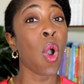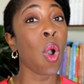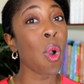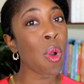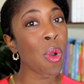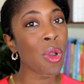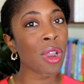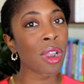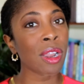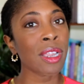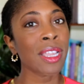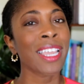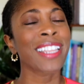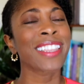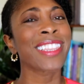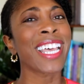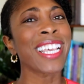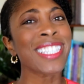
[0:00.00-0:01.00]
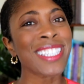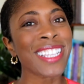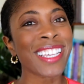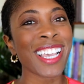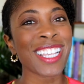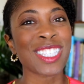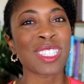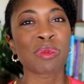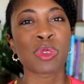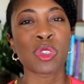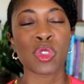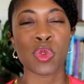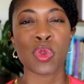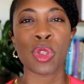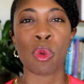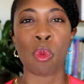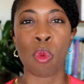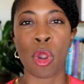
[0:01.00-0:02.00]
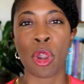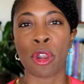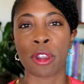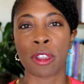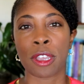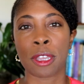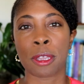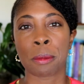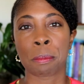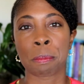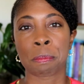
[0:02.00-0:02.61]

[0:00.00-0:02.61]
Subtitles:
Or let's look at some student work.